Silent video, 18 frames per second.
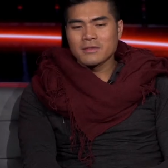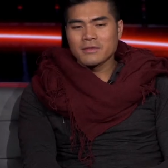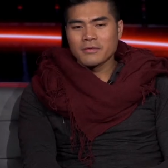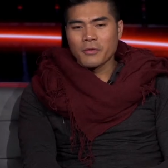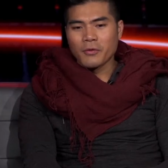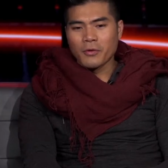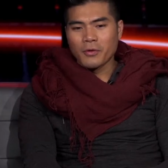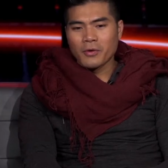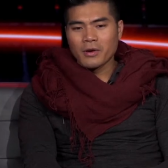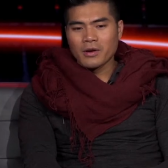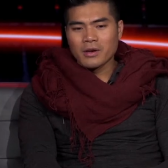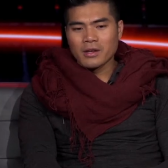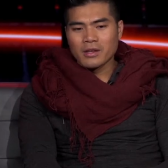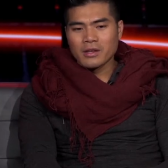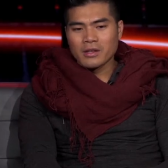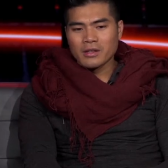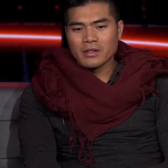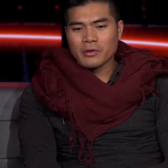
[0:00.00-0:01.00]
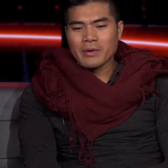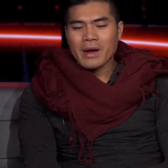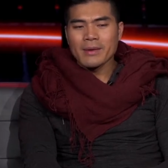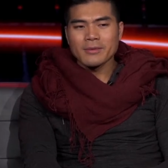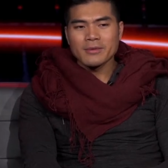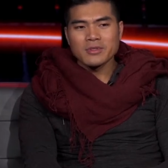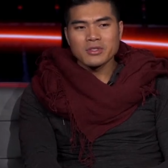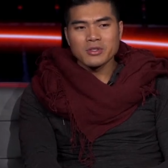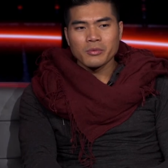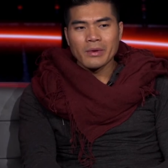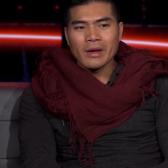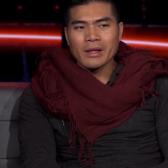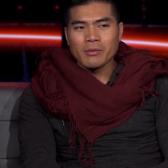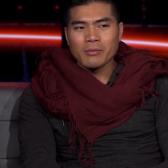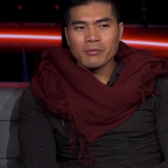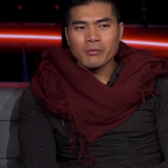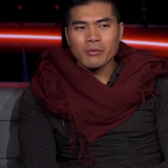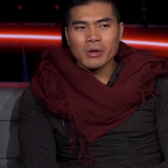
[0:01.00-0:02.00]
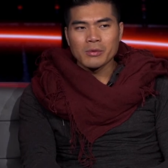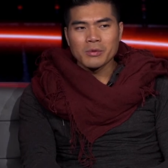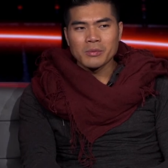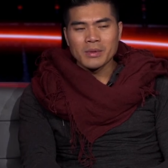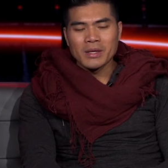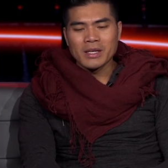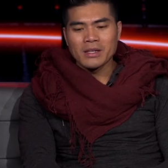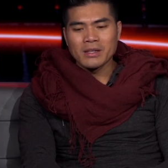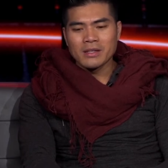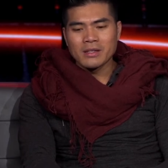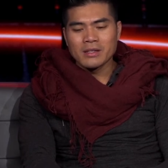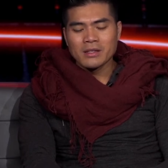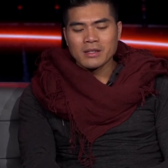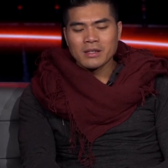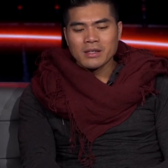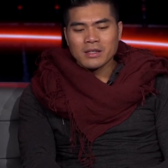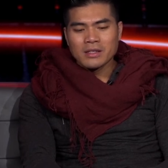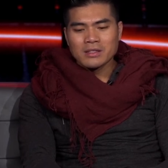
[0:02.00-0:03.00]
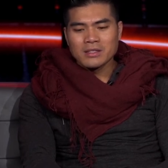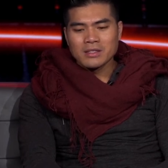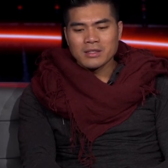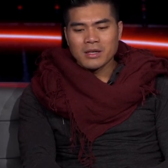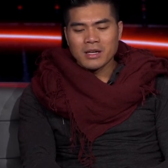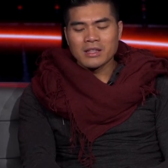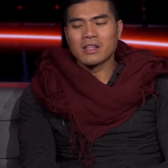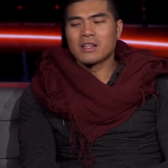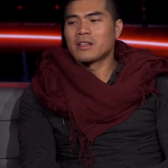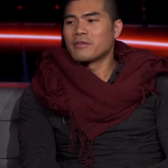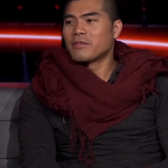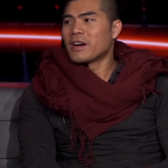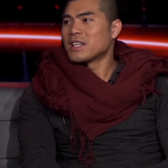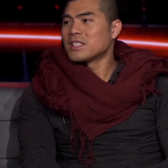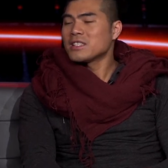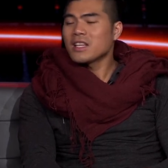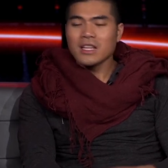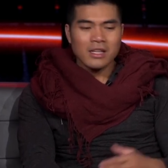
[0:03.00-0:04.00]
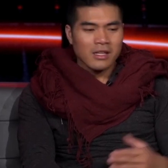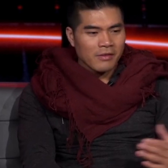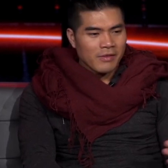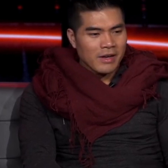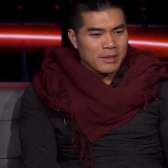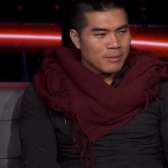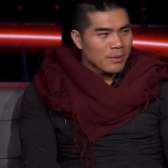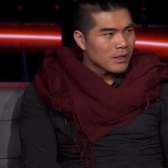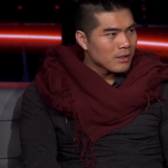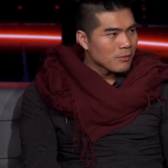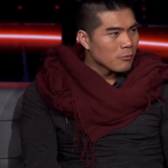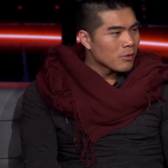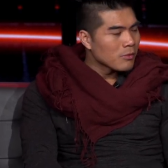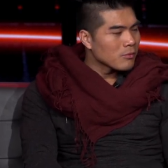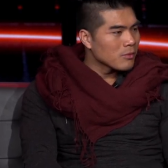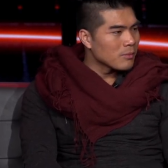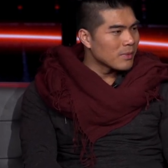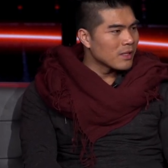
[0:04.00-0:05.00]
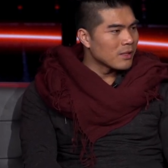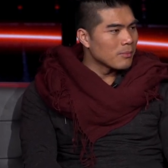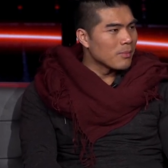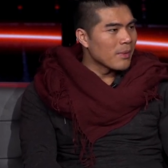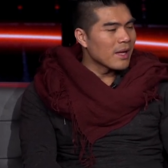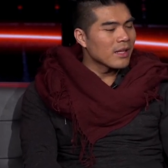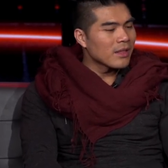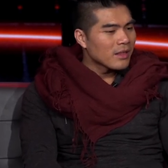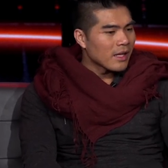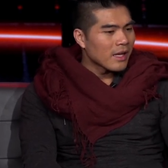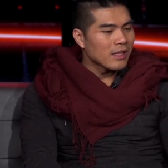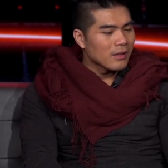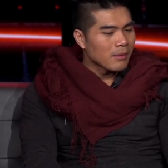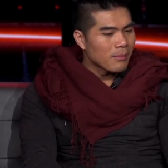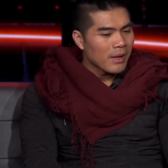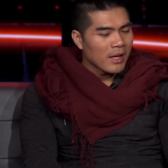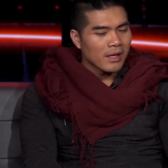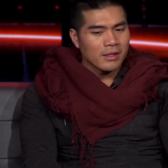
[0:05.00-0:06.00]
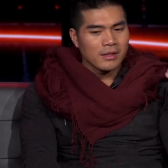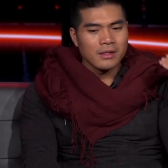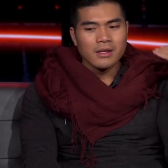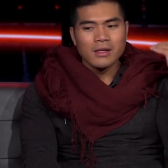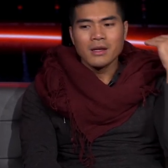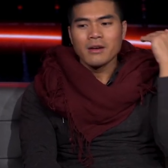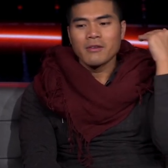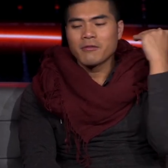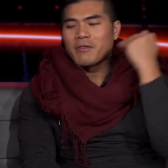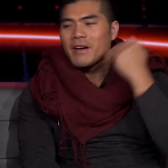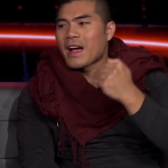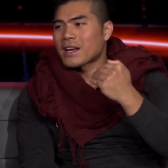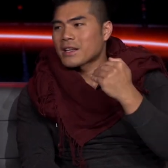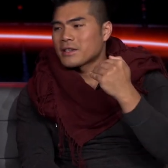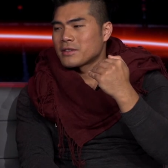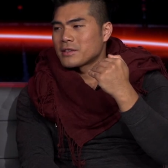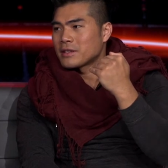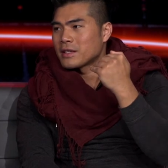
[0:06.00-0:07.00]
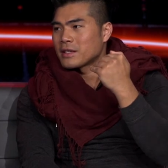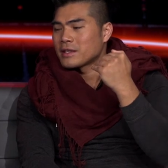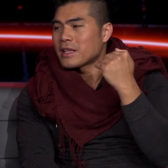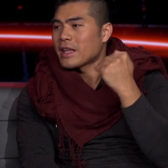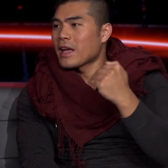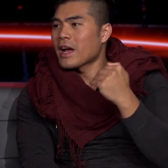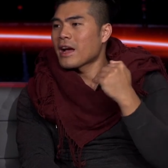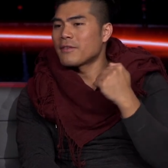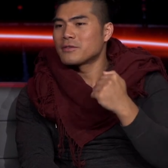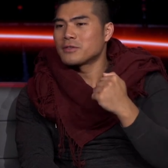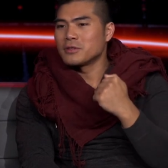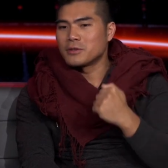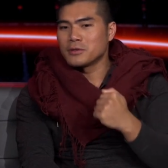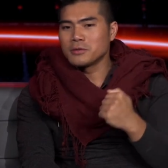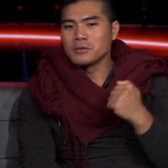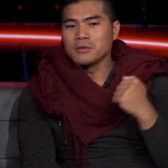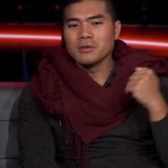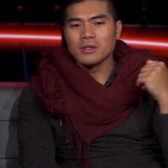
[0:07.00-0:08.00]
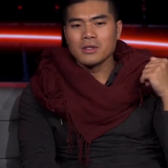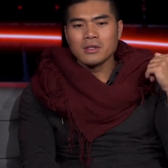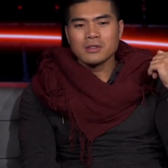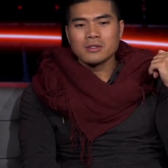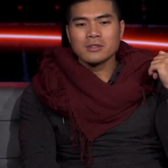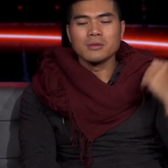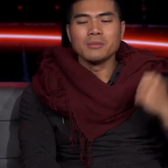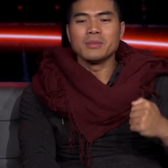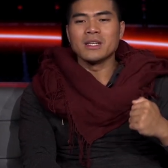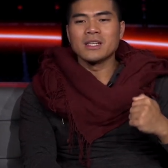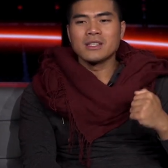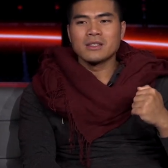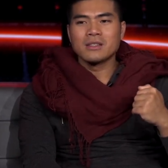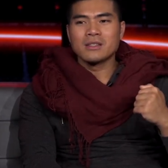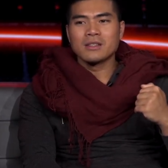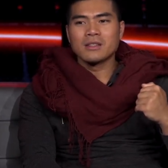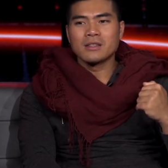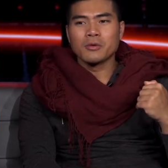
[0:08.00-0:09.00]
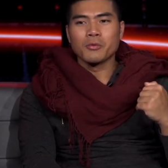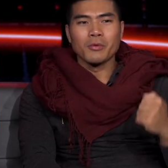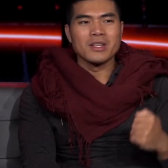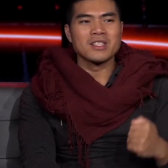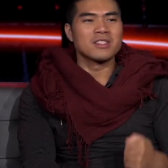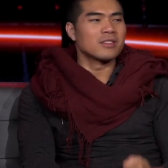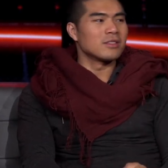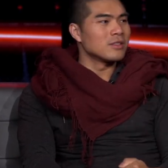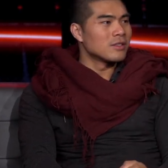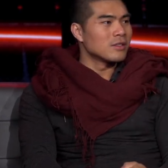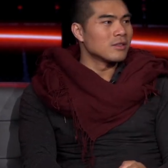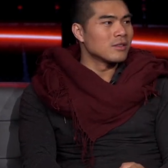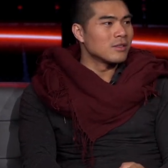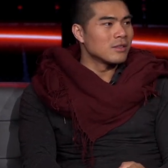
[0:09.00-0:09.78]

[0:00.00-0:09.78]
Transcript: for the Raptors to win, what would be advice? Not advice, but what would be the main thing, the main factor that they have to do to beat the Wizards?